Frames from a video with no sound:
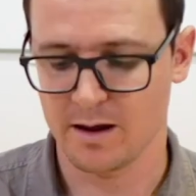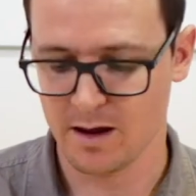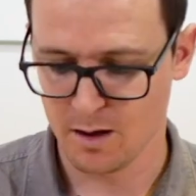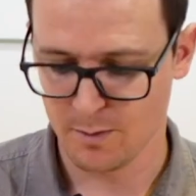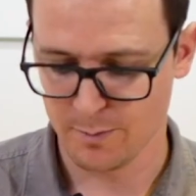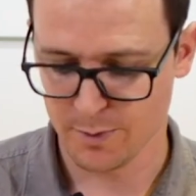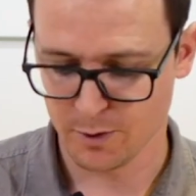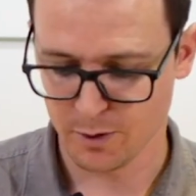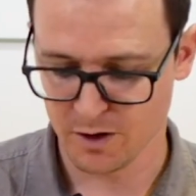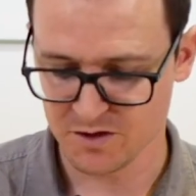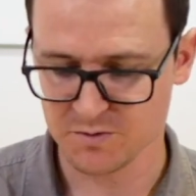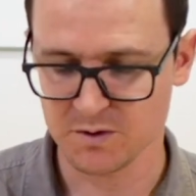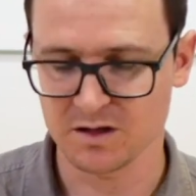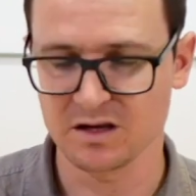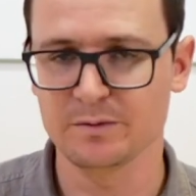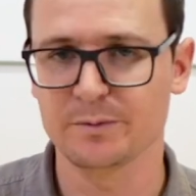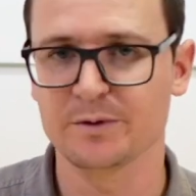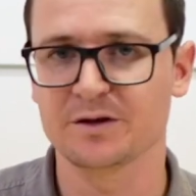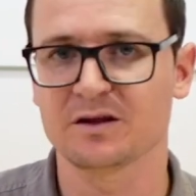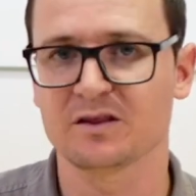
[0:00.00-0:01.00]
because we're
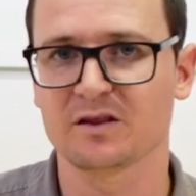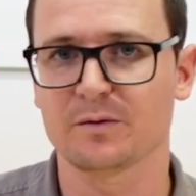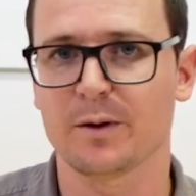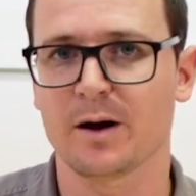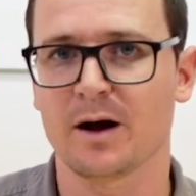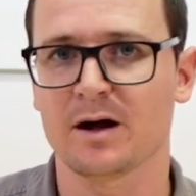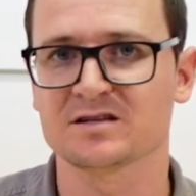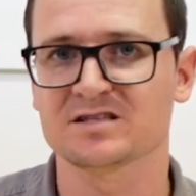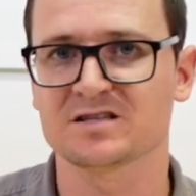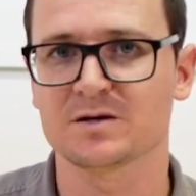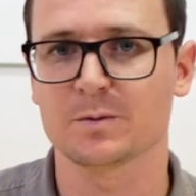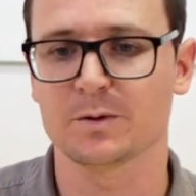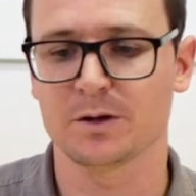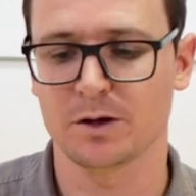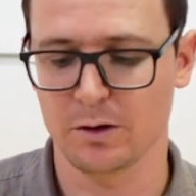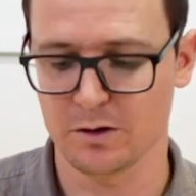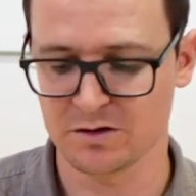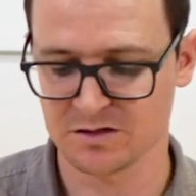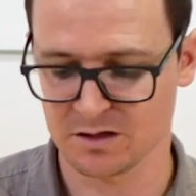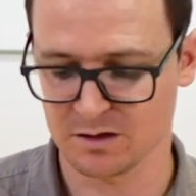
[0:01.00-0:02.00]
limiting the parts that we're
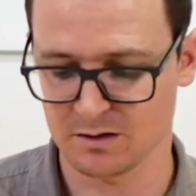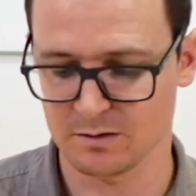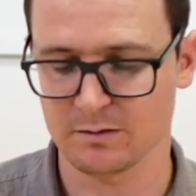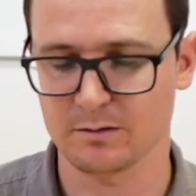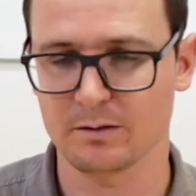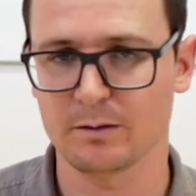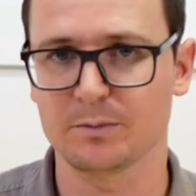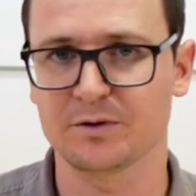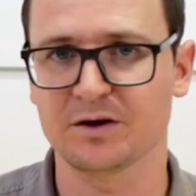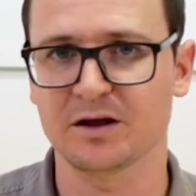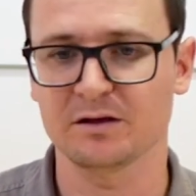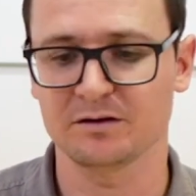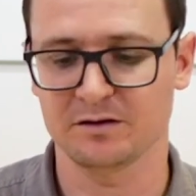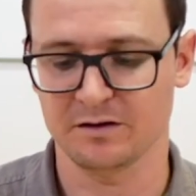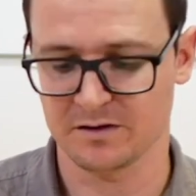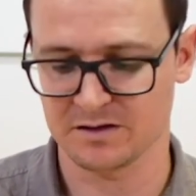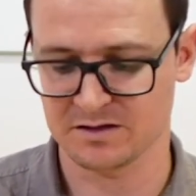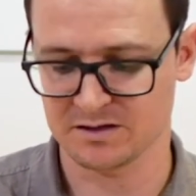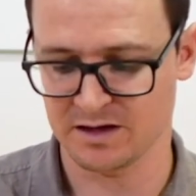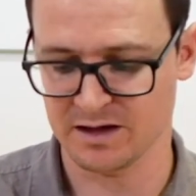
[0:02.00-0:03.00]
using, particularly to
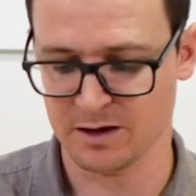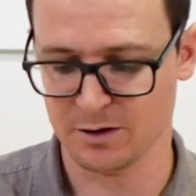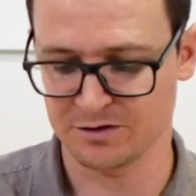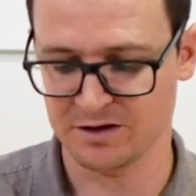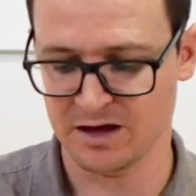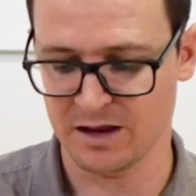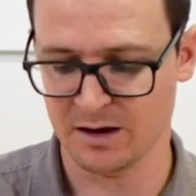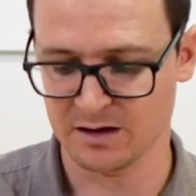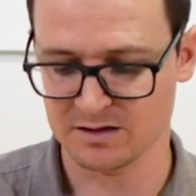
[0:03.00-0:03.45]
this LEGO Technic